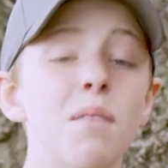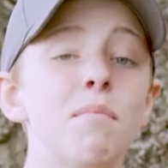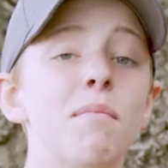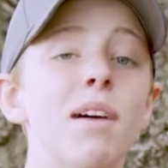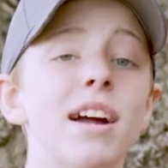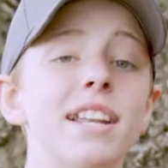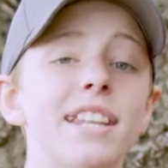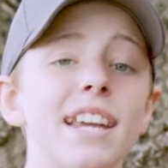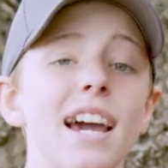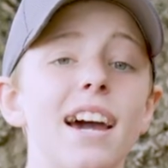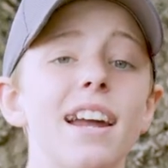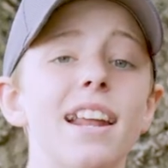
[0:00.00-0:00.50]

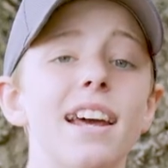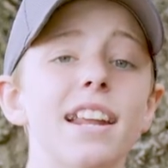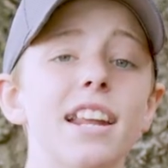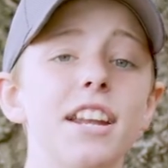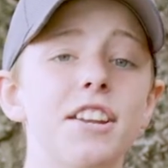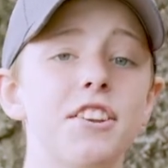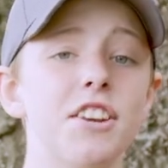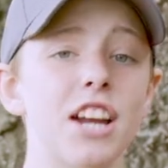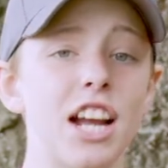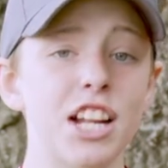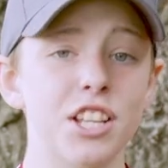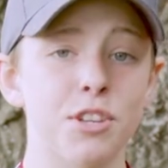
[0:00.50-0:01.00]
My dad had a
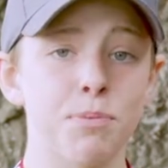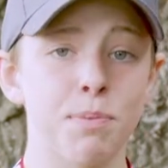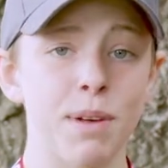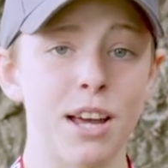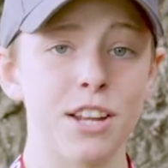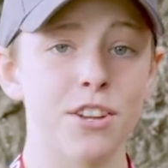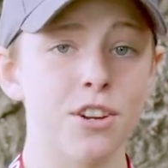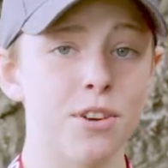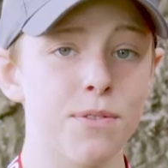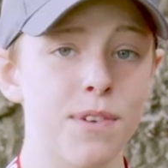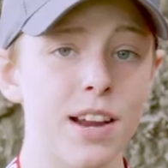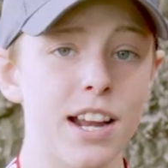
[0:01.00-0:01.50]

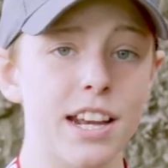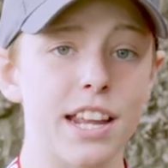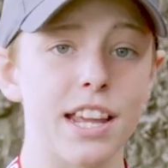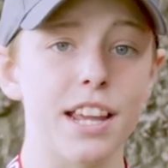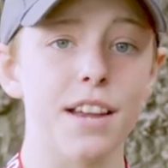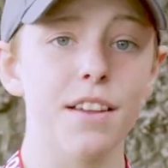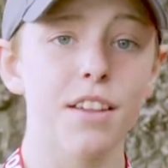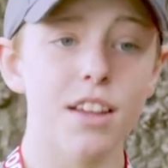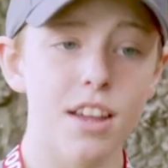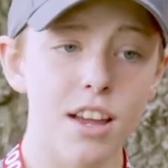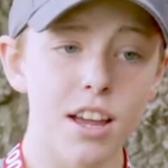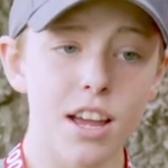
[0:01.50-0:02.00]
transplant already,
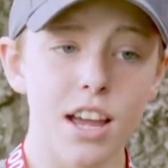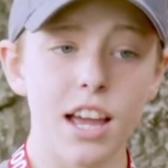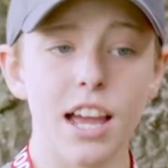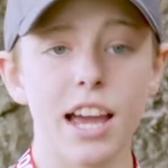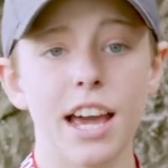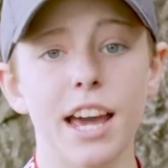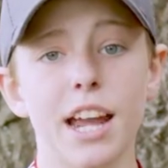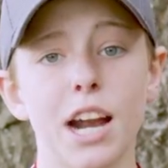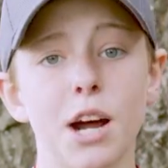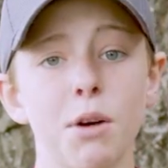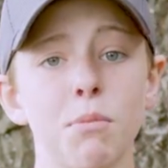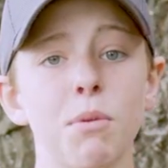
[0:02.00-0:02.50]

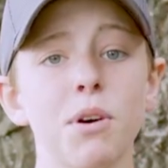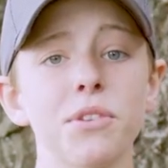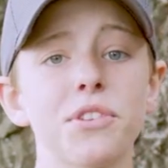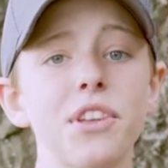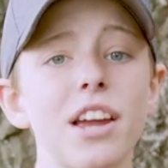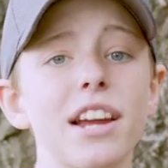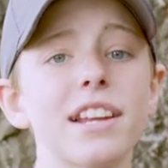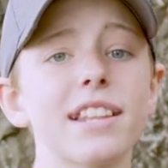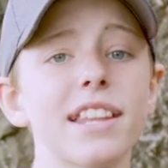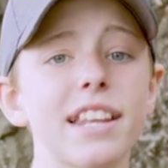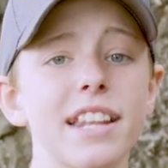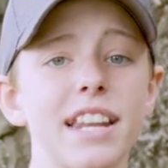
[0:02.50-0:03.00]
and I'll most
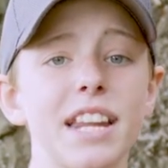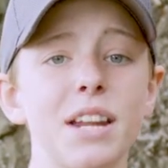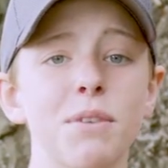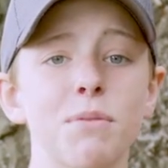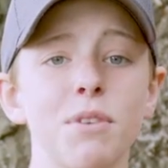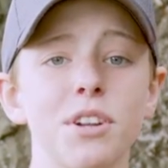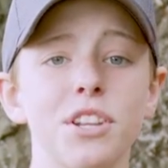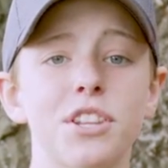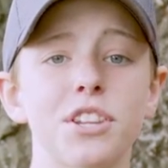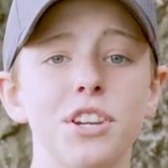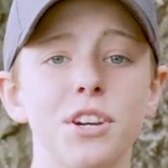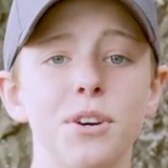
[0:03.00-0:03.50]
likely need
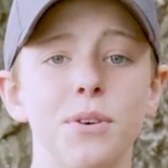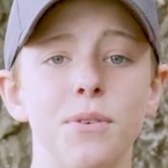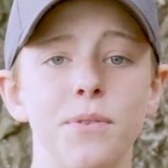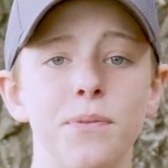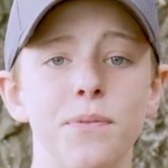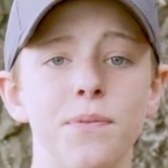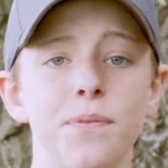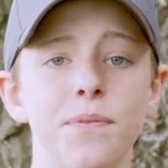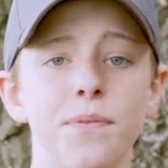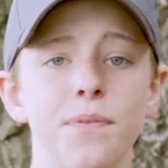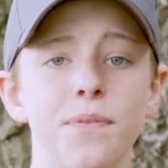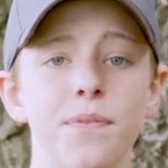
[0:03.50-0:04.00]
one too.
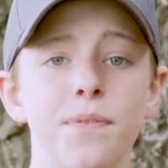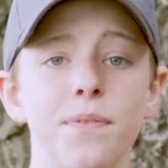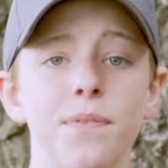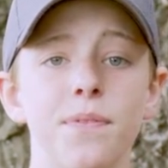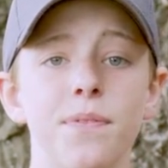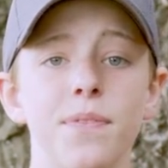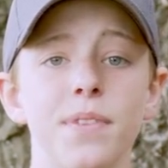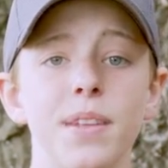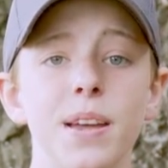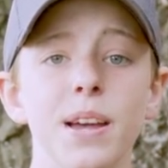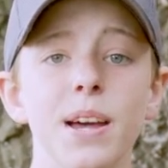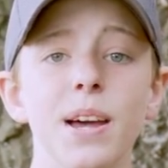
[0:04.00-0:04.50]

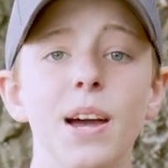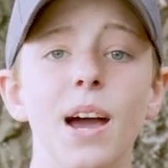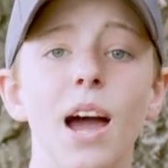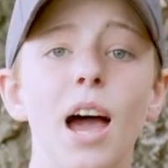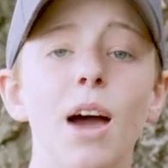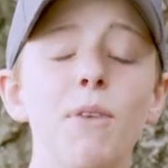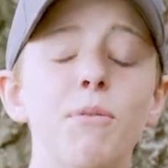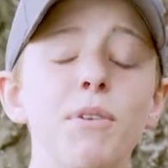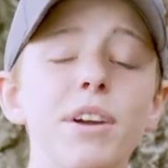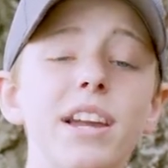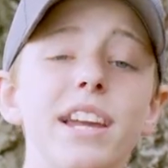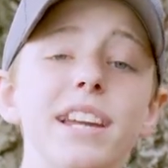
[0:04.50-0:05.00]

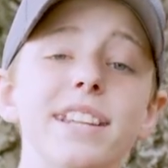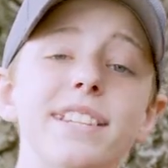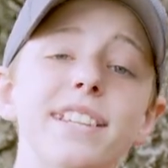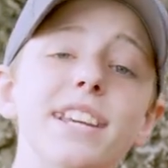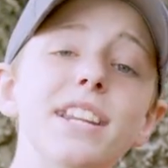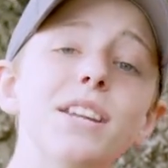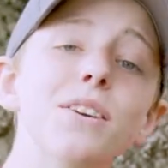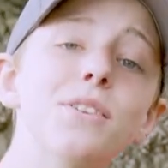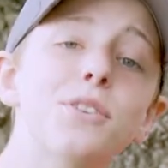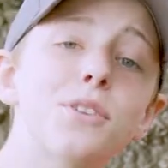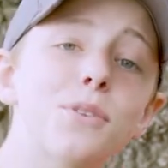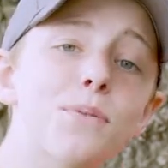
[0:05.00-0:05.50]
If we
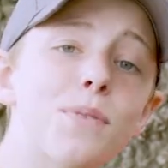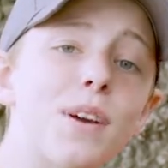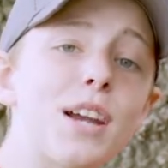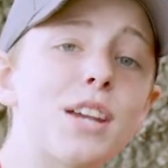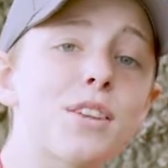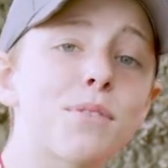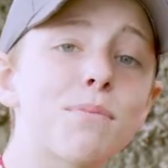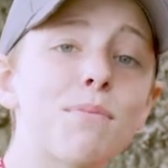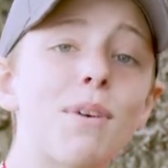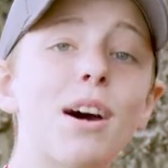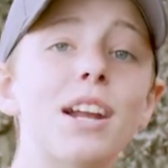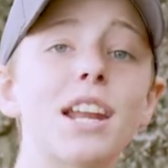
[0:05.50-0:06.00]
continue to
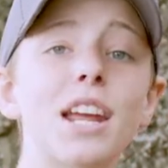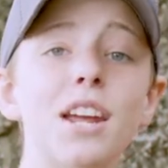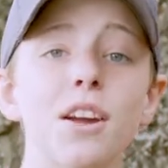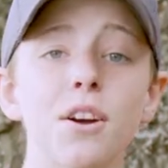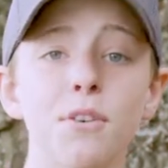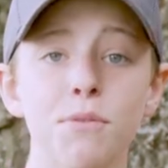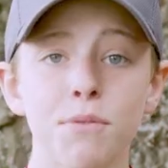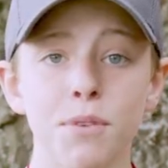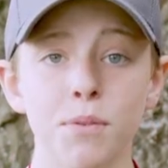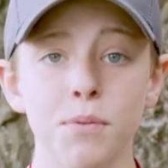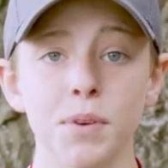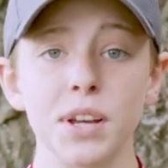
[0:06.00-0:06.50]
raise money
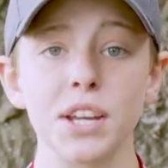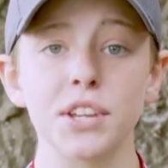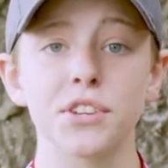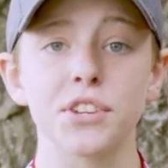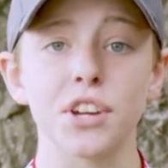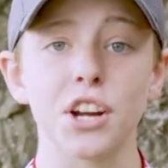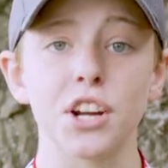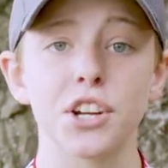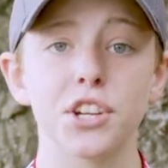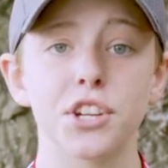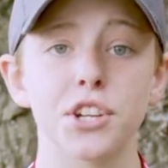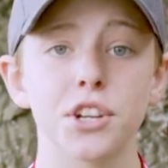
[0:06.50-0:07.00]
for
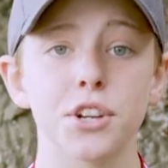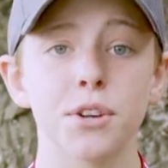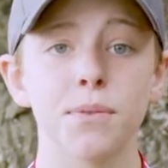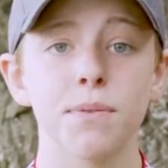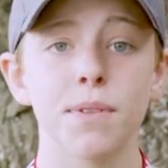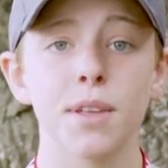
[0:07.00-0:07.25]
research,